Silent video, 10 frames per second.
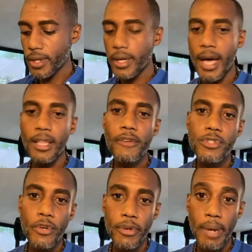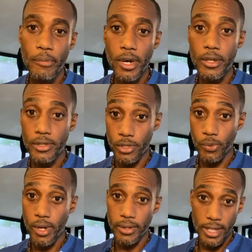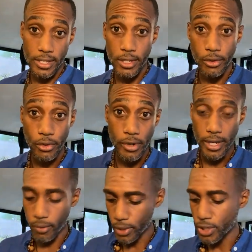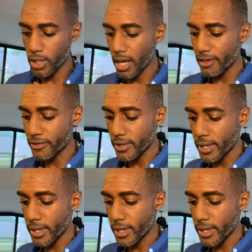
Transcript: I love serving my brothers as well. That's still 3, what you love.